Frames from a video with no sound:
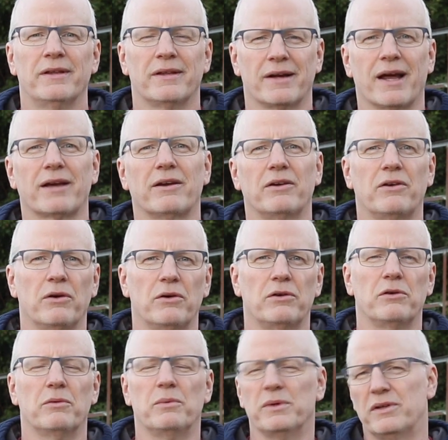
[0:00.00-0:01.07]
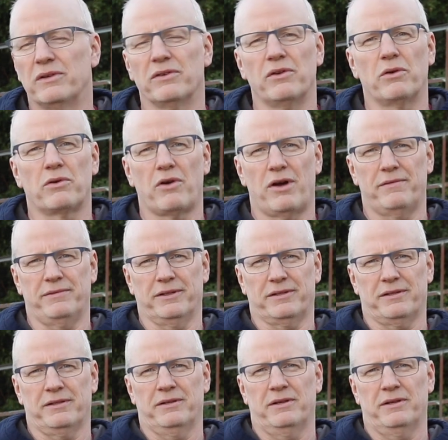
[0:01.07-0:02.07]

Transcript: that I could go to with there's no conflict.